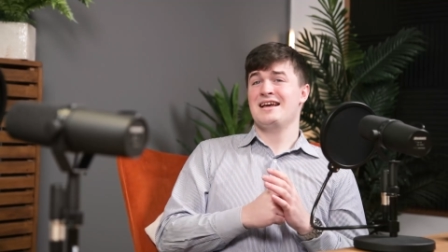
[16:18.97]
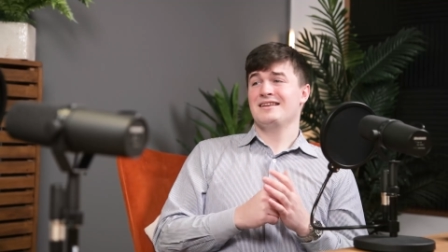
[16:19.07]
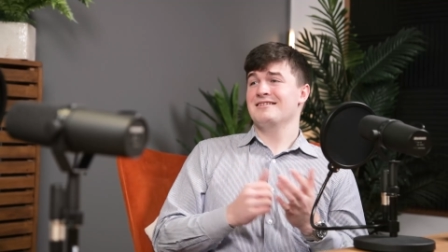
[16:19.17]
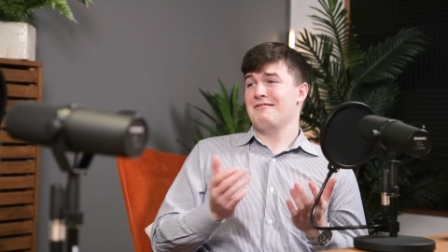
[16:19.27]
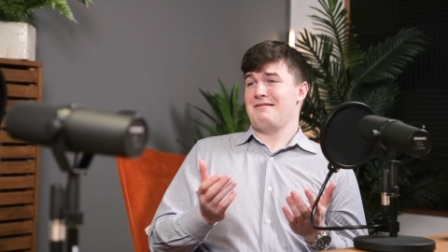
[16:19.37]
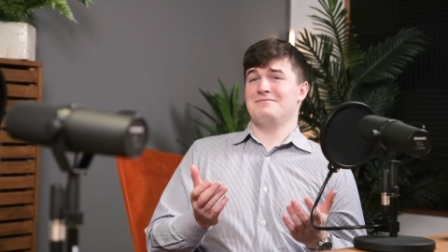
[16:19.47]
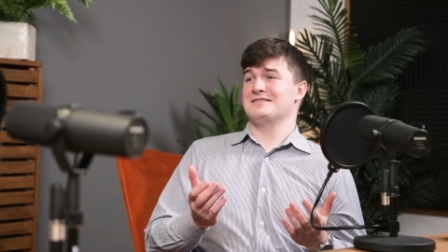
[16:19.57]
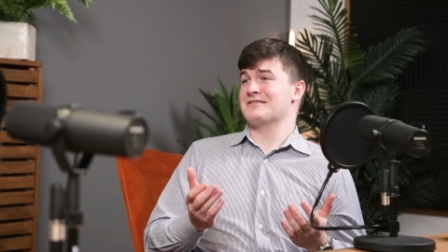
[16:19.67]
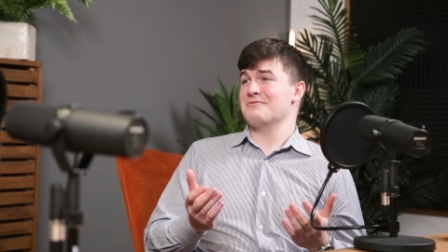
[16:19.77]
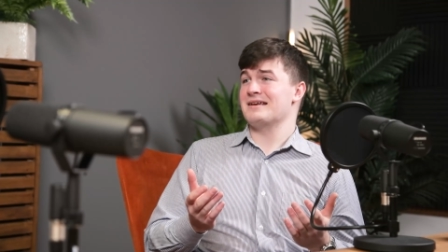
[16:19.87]
You don't have to
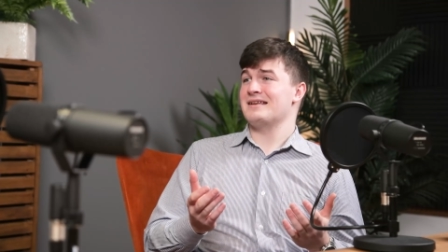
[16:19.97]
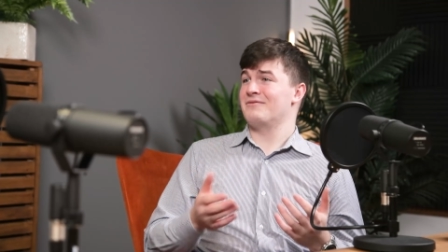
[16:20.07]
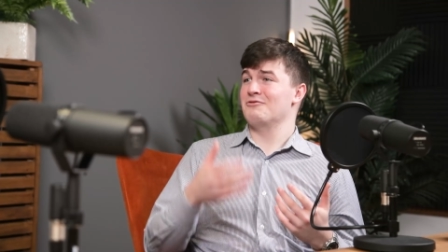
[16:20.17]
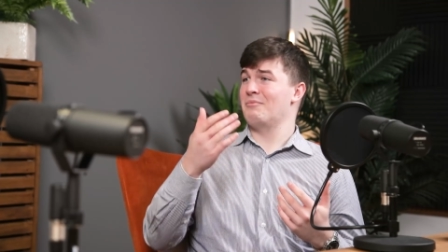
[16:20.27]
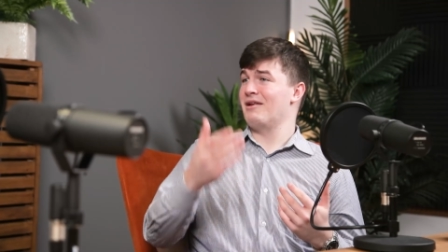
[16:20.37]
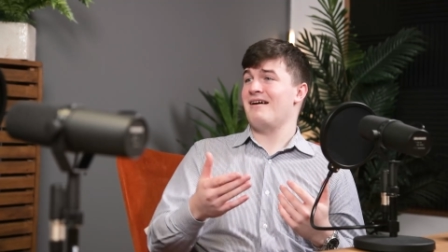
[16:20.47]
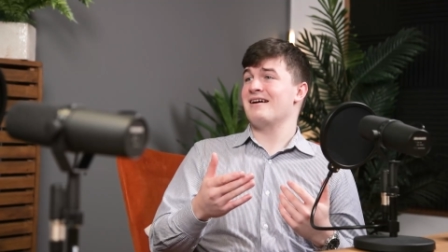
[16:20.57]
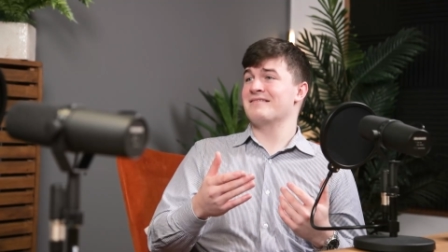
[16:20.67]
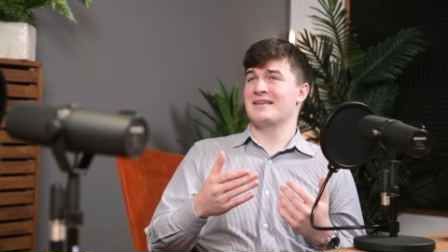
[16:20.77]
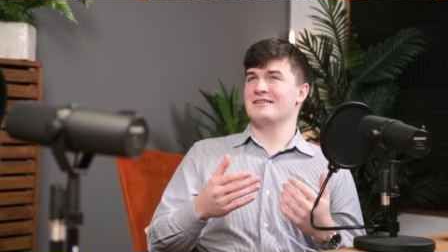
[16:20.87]
do it. If you apply
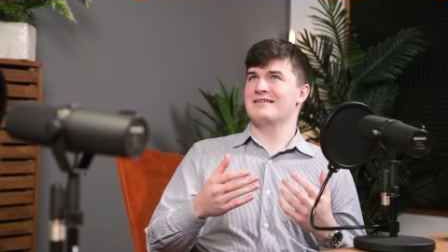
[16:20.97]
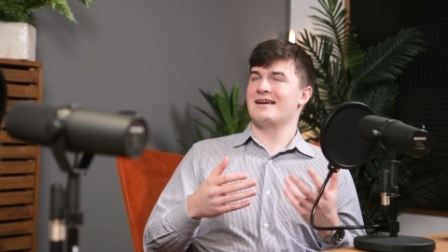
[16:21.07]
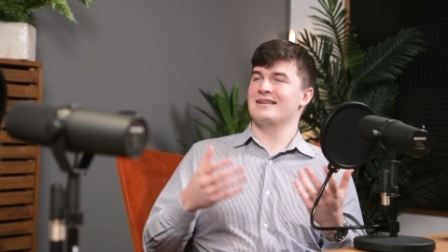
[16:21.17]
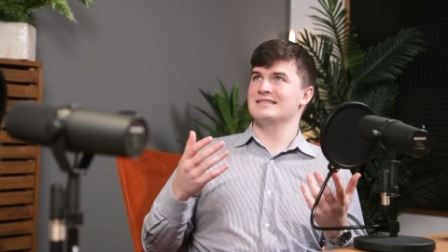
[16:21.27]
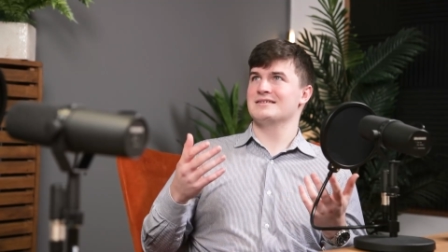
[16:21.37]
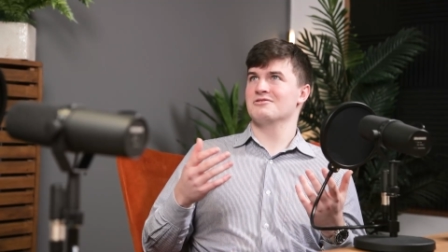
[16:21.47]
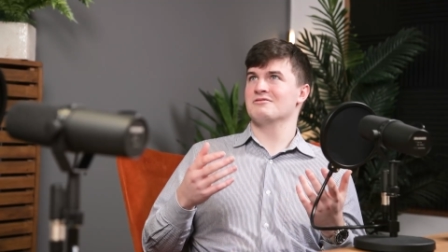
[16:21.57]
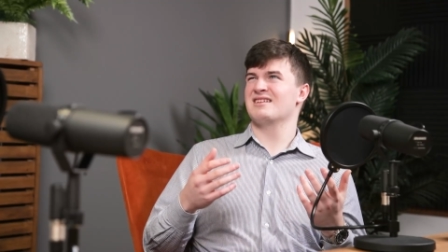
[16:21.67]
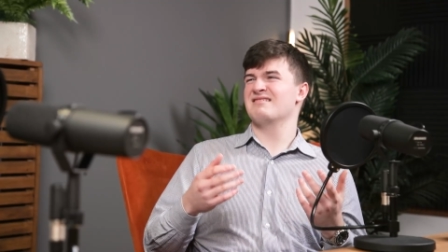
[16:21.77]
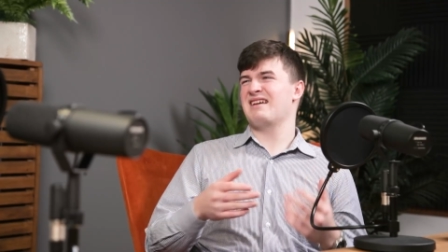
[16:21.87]
and then you get an interview,
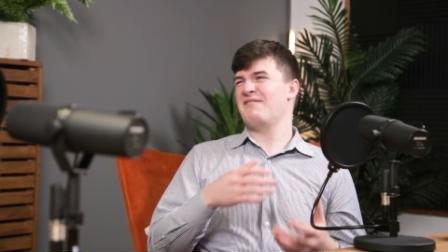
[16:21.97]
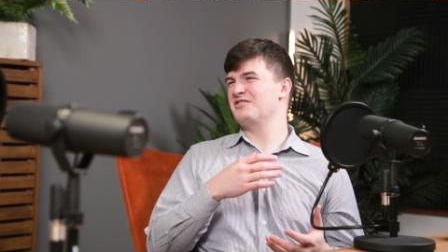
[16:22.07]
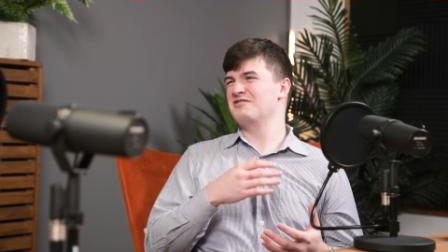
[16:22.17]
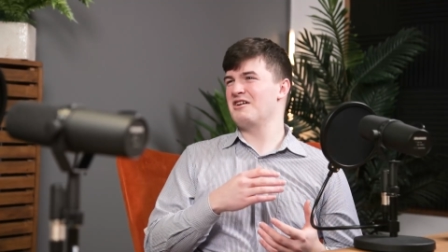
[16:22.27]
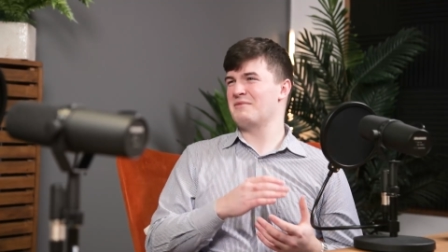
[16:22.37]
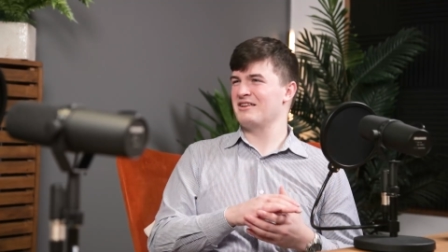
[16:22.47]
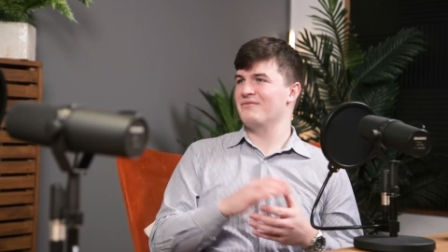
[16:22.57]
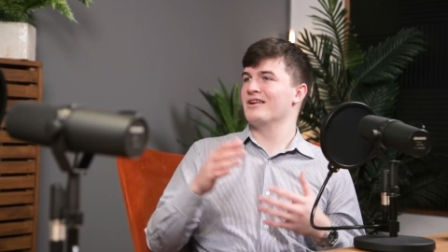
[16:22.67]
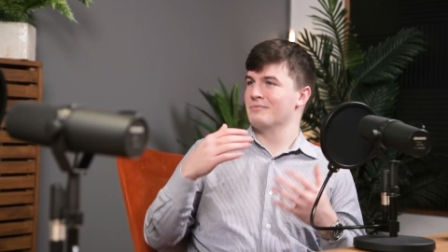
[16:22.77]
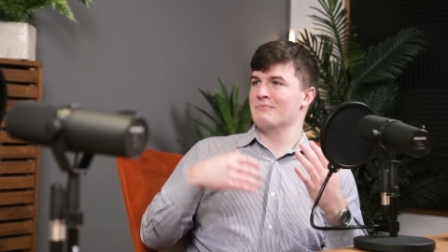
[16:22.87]
and then after you come out you
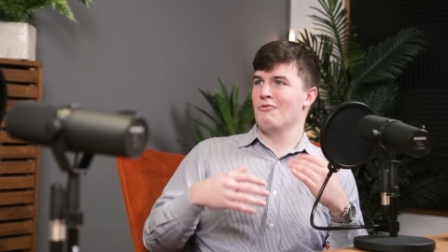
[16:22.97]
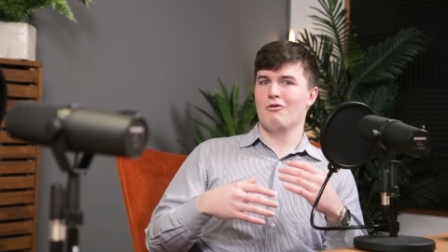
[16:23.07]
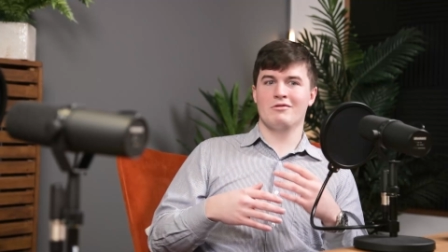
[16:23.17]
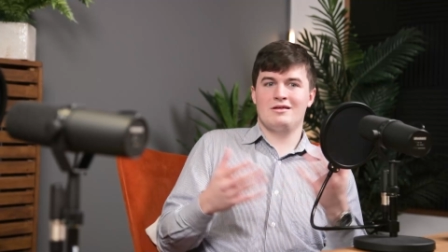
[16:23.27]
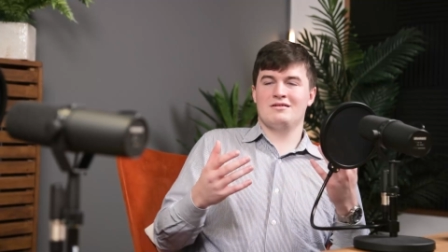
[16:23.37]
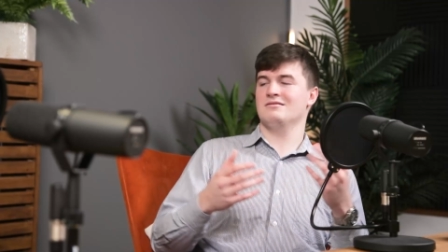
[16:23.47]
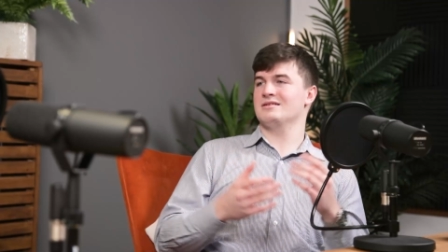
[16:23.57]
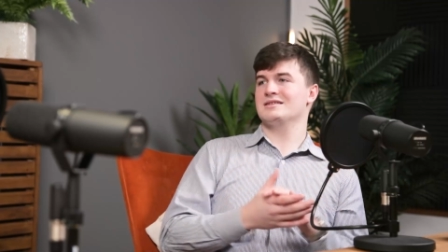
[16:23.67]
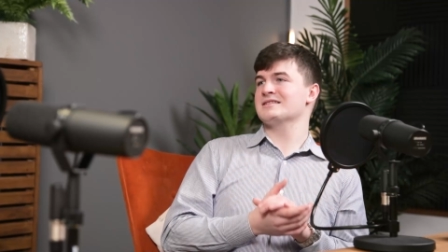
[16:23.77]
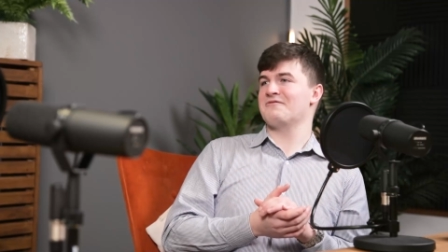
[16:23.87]
find a bit more and think, oh,
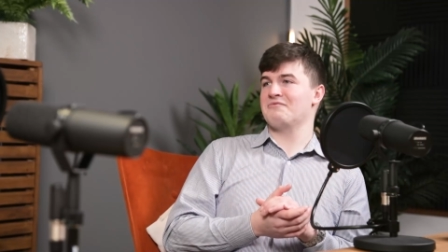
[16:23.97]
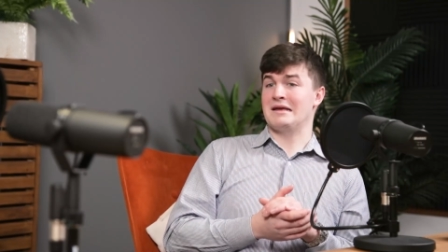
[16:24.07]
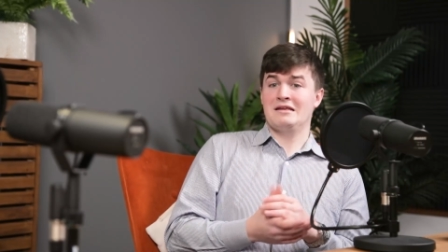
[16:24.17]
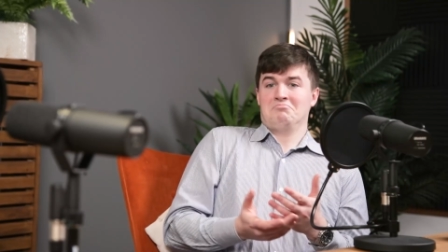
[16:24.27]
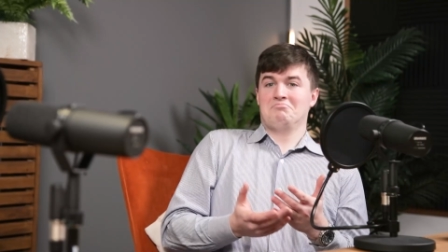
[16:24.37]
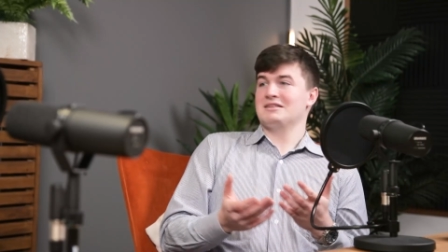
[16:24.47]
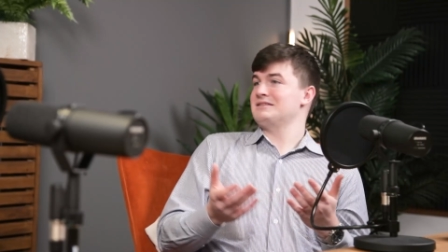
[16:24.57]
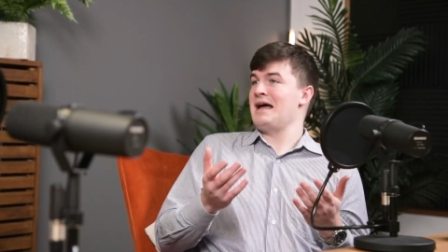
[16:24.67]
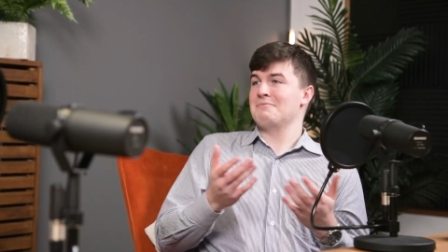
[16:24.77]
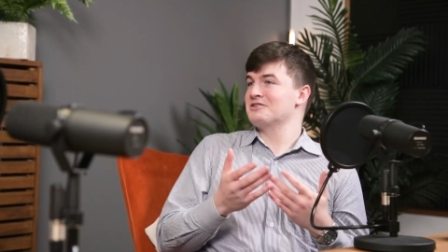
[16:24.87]
this isn't for me, that's
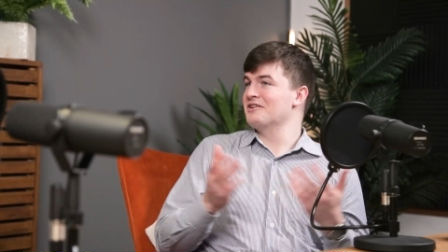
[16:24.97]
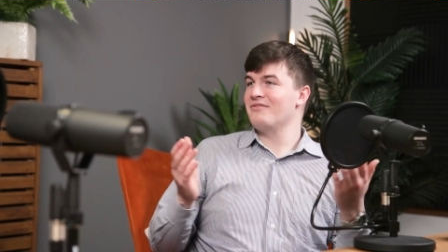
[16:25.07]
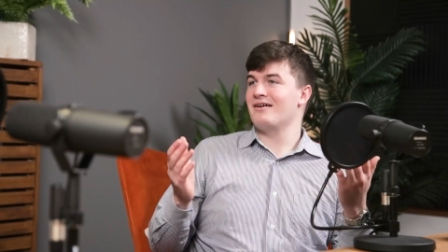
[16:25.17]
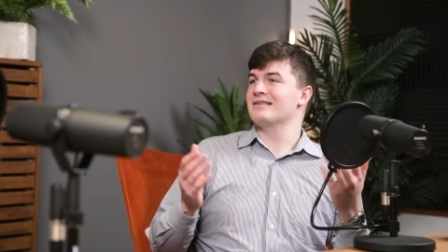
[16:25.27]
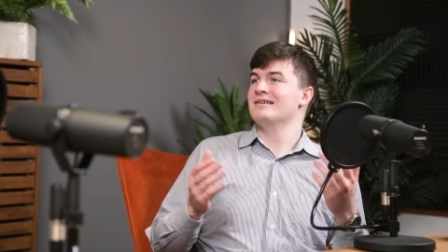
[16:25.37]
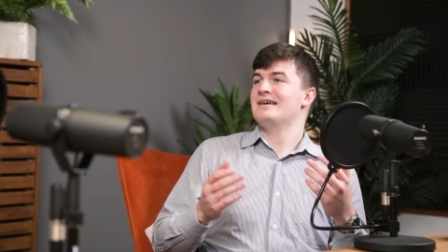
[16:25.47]
absolutely fine.